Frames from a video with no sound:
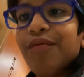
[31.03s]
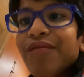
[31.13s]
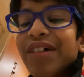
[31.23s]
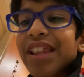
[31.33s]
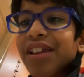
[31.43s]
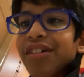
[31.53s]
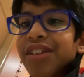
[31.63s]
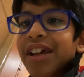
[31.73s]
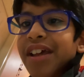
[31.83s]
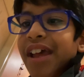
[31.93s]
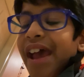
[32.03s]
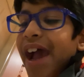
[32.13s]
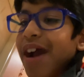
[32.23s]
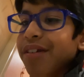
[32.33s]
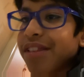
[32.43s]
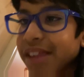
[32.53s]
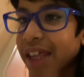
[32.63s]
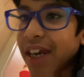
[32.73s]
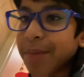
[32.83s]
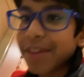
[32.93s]
we learned how to set
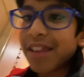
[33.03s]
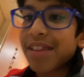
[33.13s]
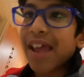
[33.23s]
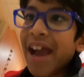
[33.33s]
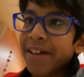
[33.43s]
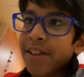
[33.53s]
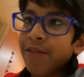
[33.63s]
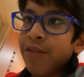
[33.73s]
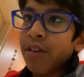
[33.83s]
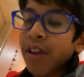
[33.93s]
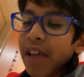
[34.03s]
up the saxophone.